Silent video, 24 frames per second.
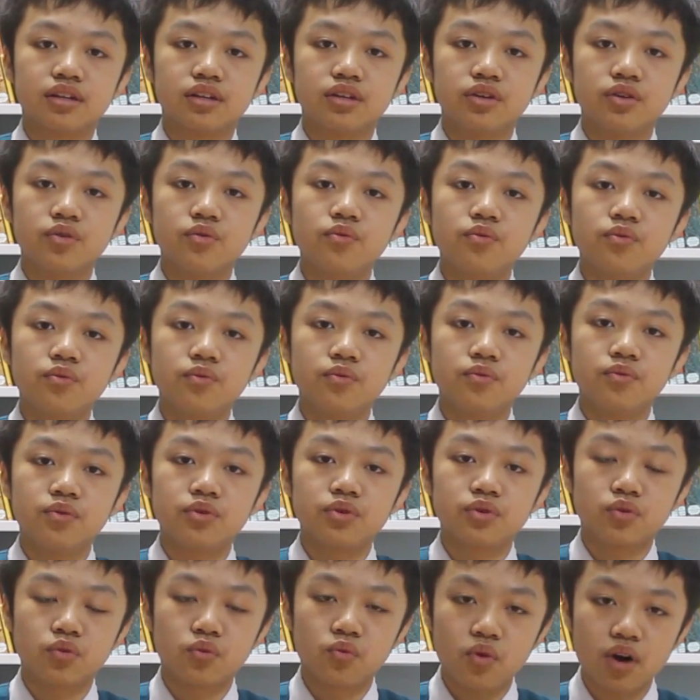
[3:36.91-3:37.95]
You
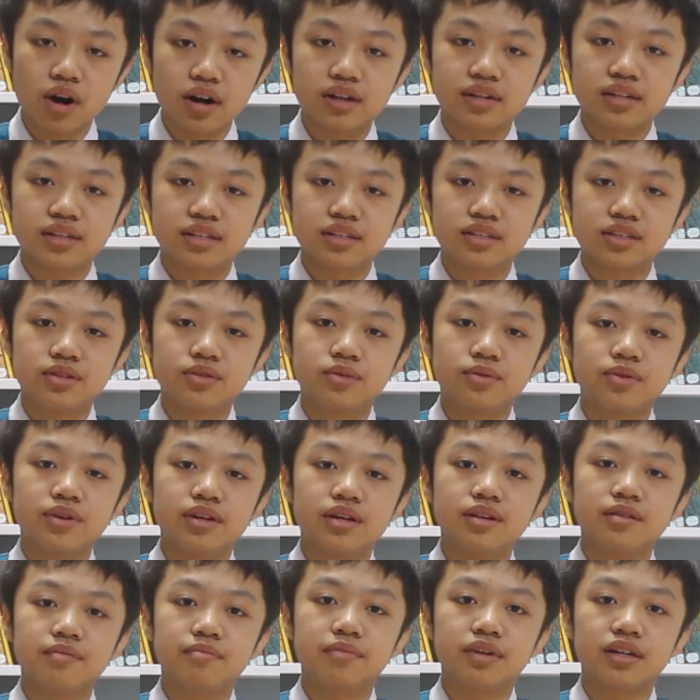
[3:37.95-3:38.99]
would want to
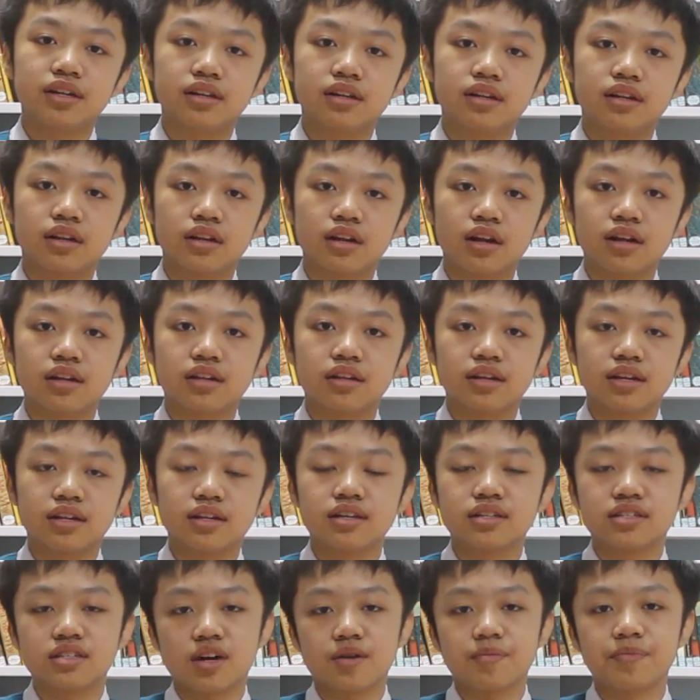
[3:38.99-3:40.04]
read, but not in
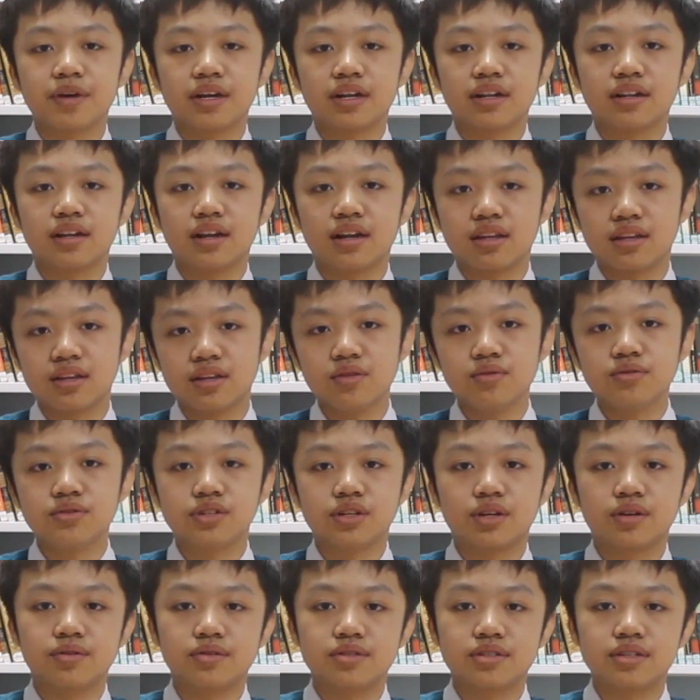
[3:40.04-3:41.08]
the topic that you
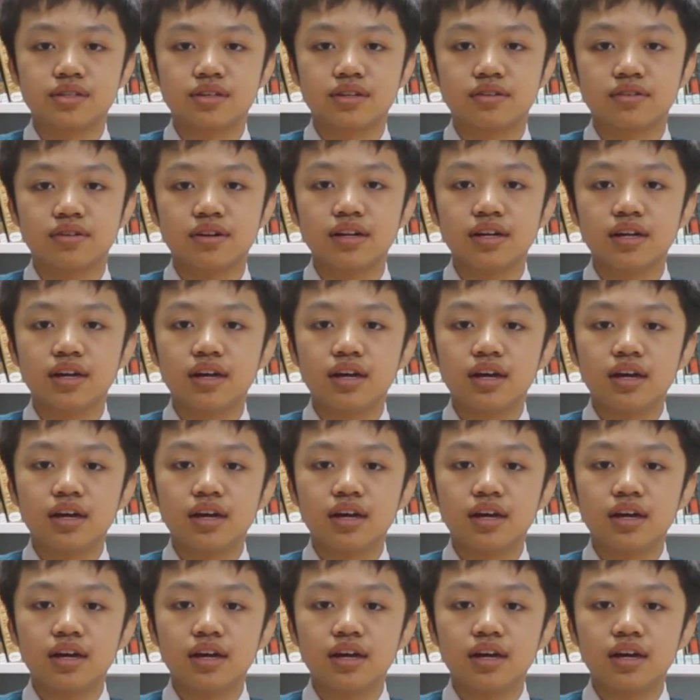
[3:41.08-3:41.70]
chose, right?